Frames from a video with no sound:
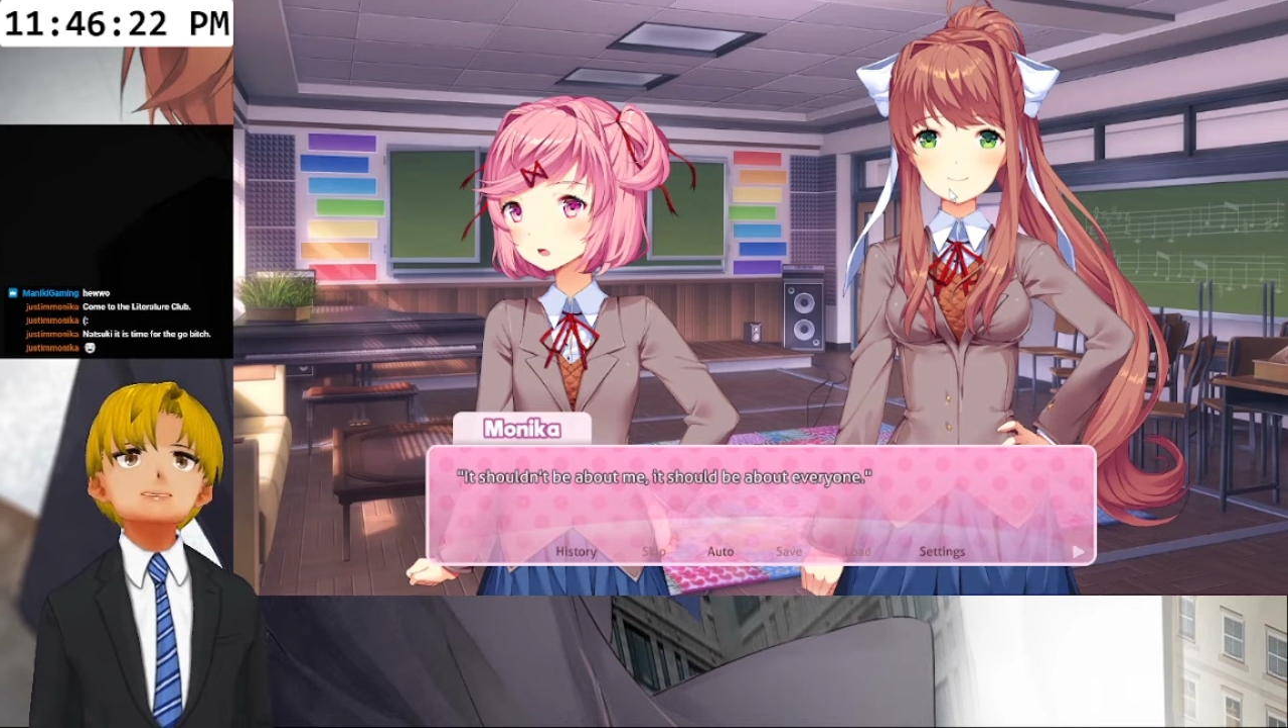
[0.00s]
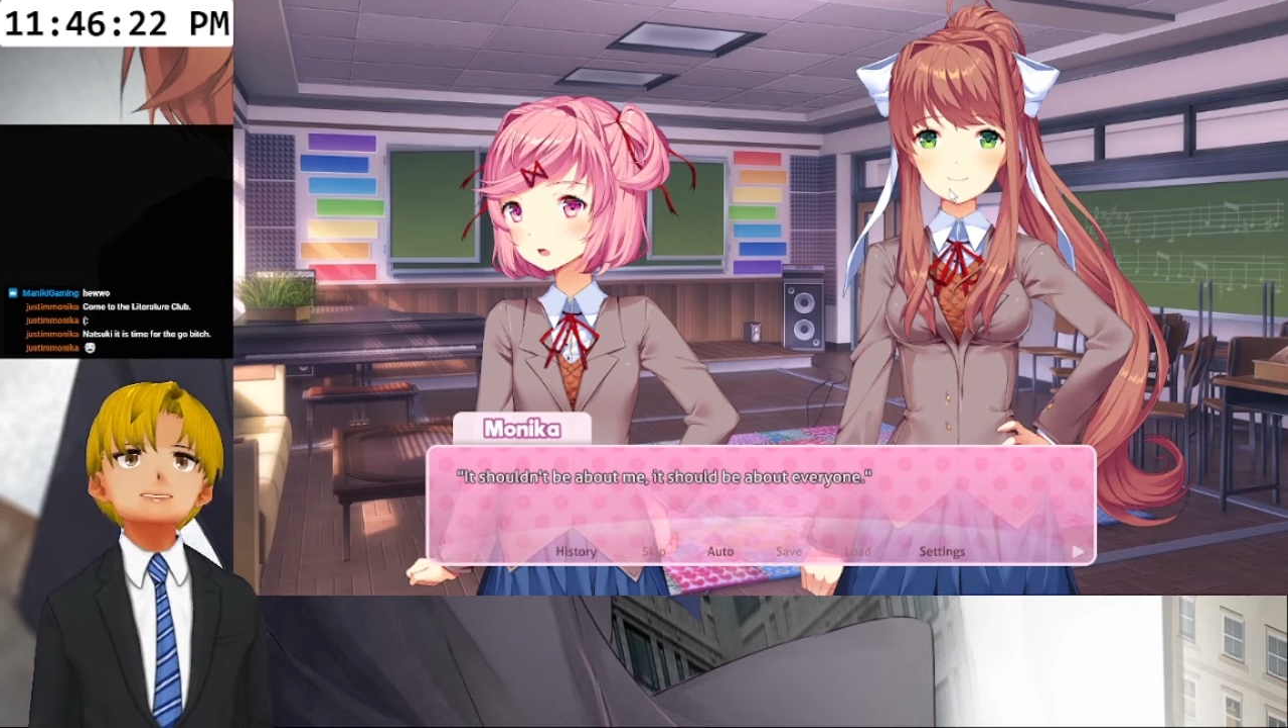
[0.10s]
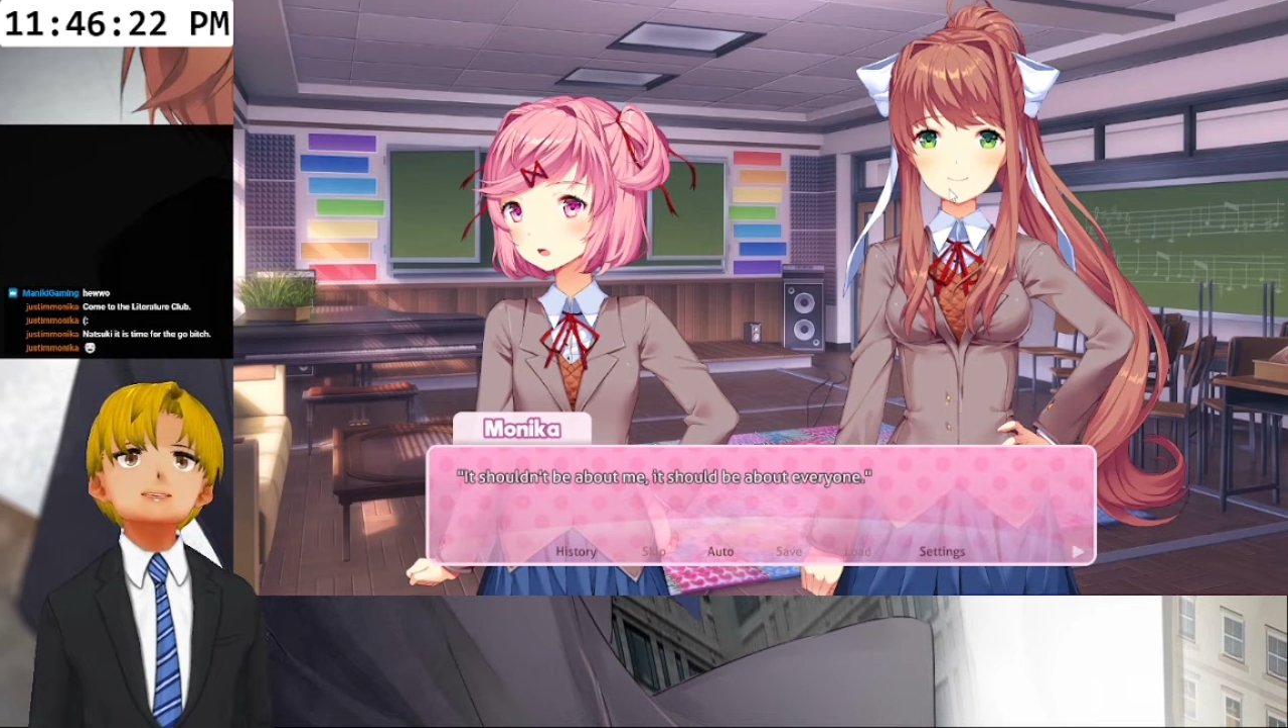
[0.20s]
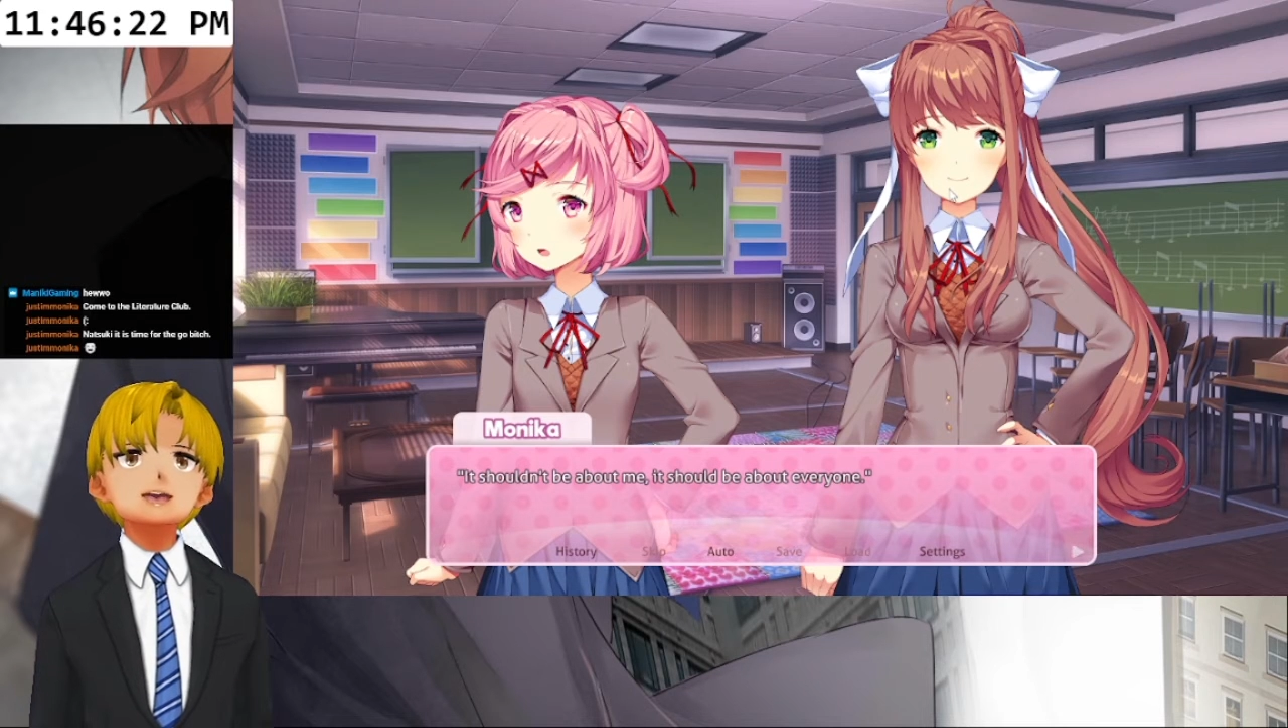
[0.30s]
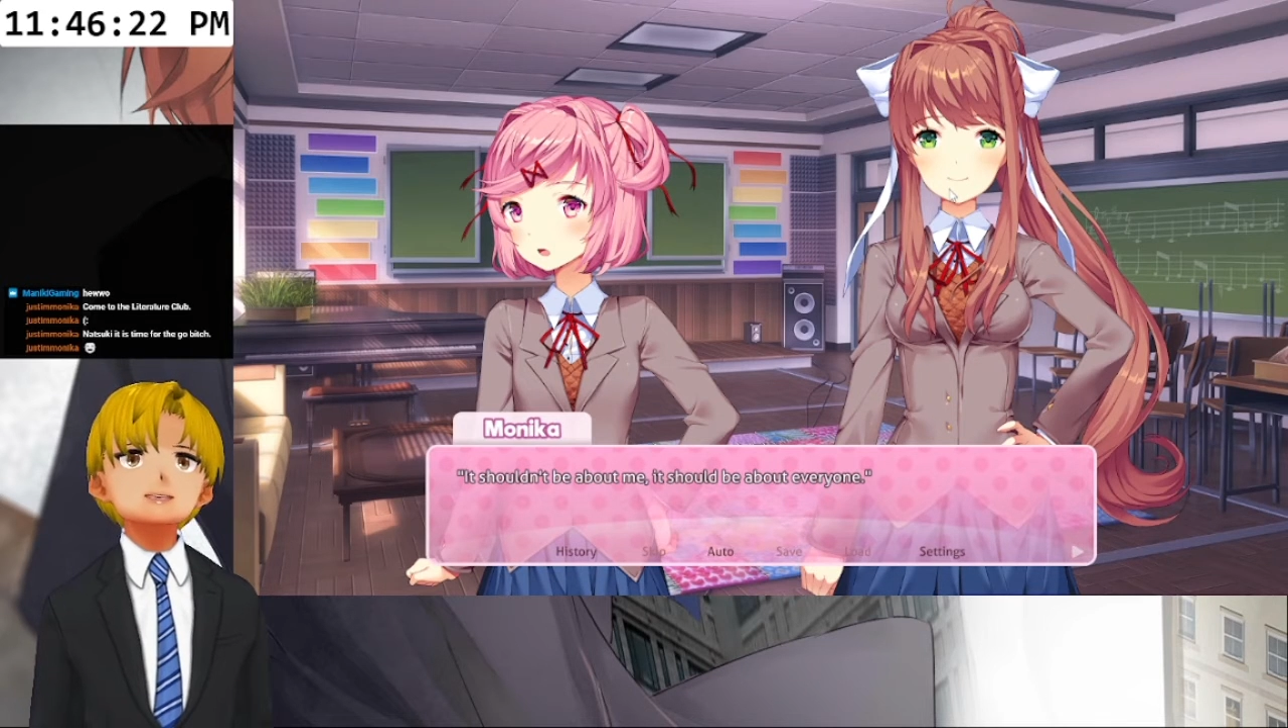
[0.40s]

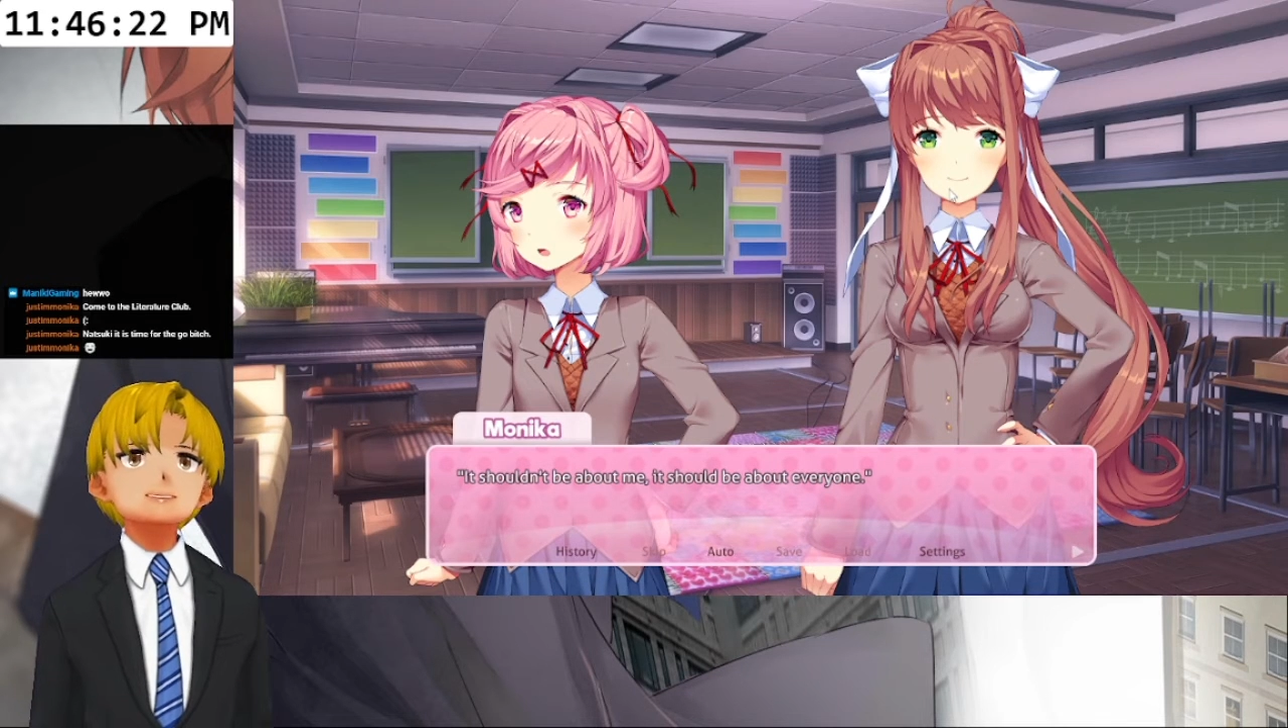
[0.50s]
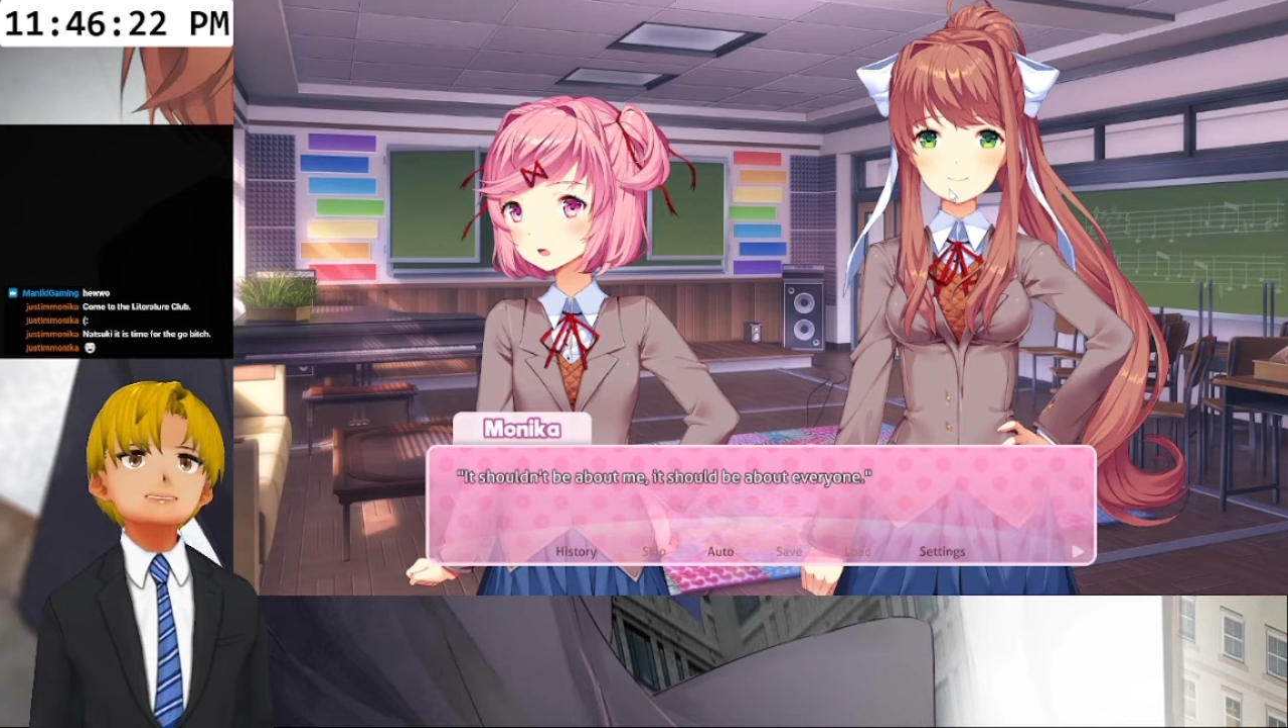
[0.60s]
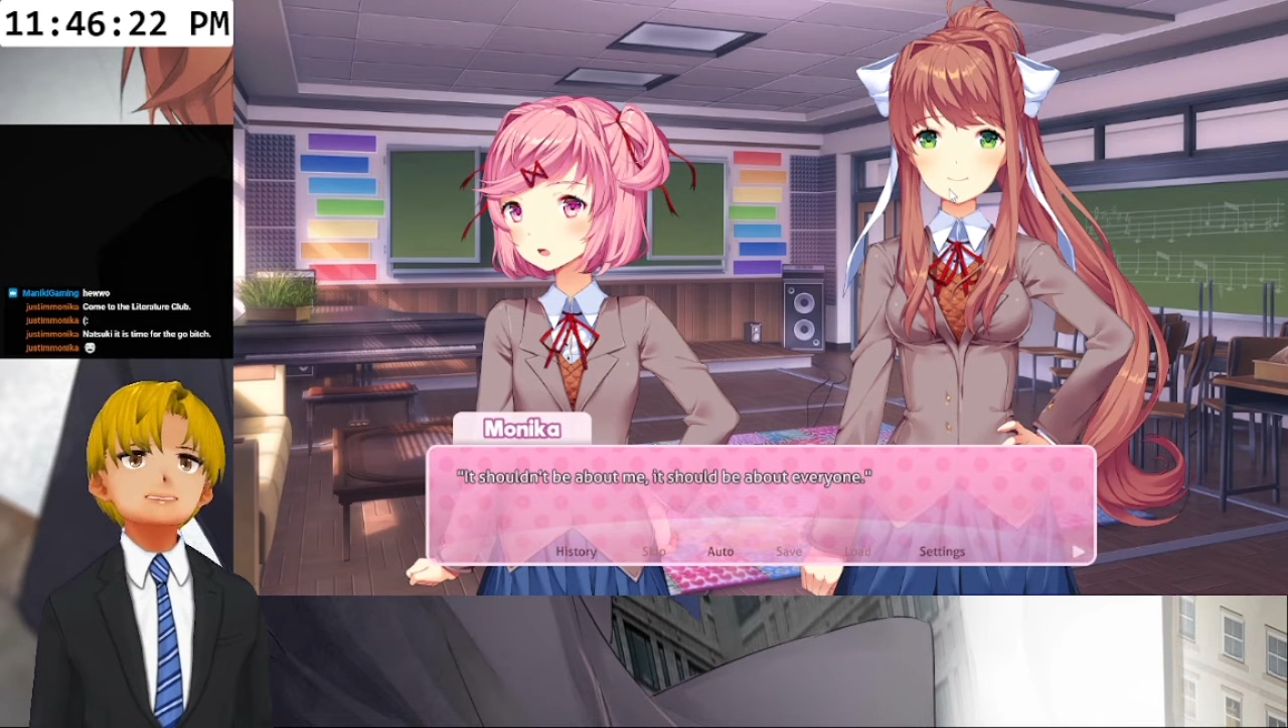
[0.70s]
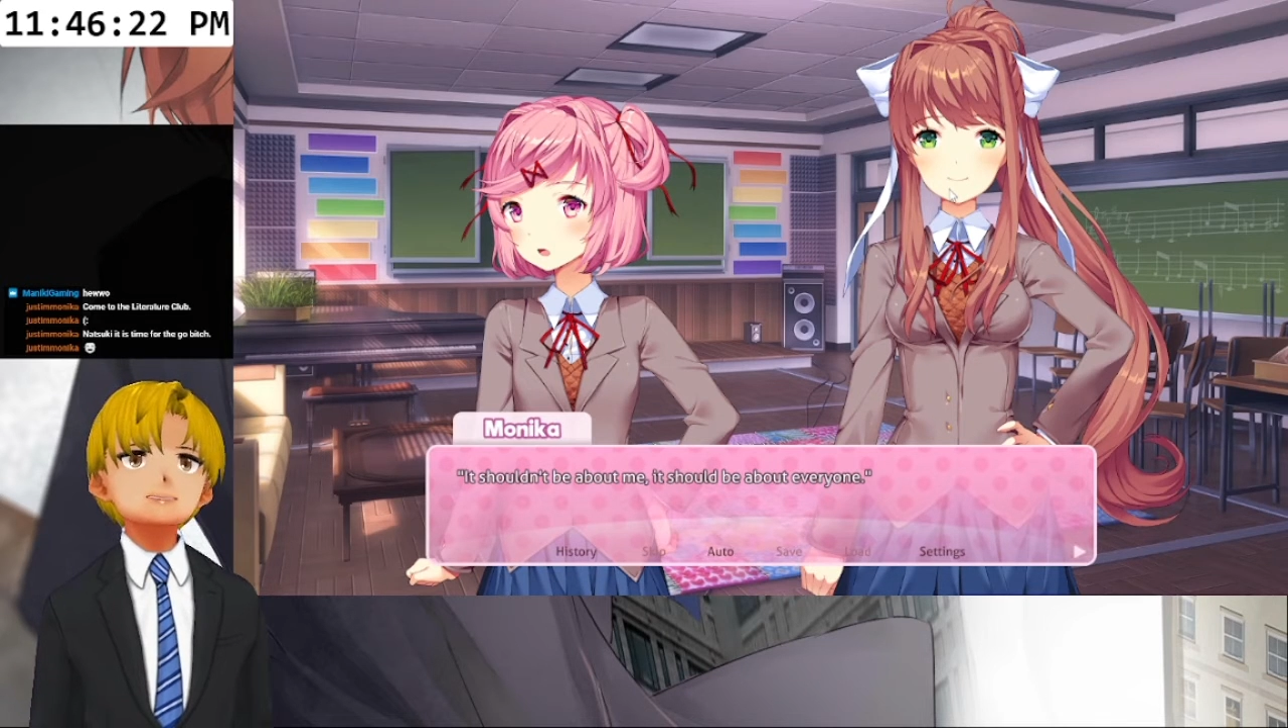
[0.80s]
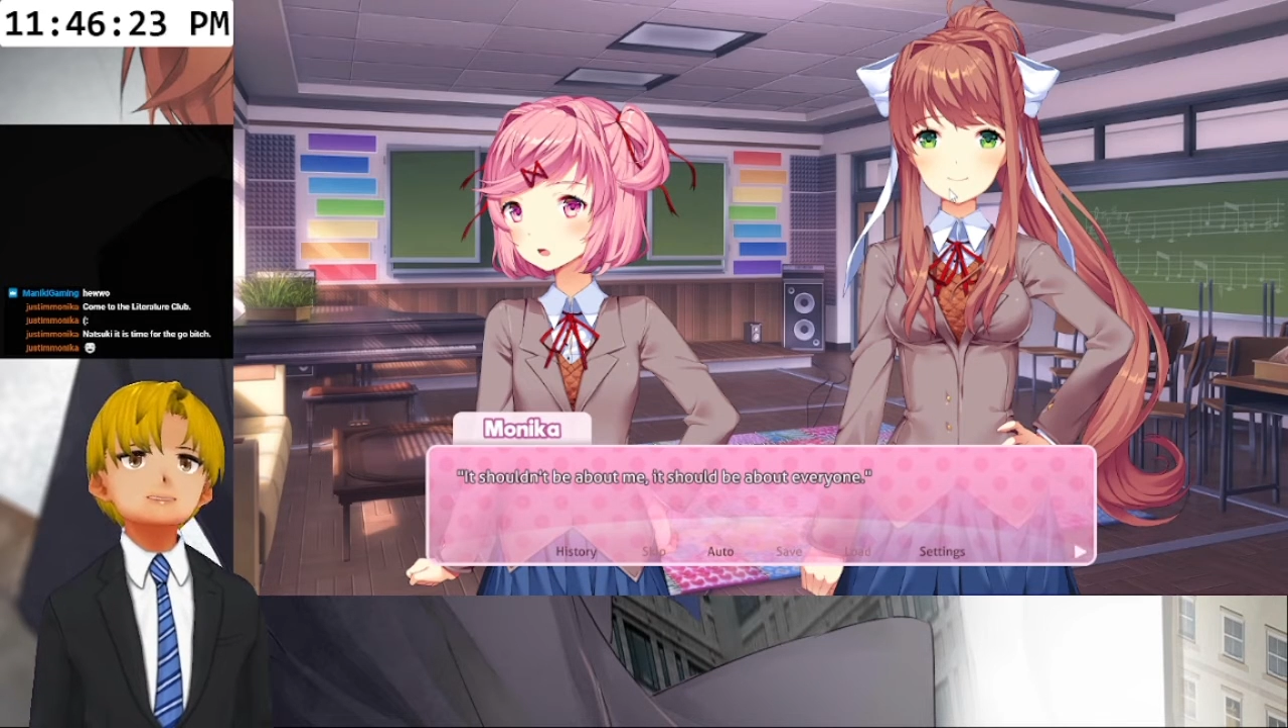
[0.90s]
about me,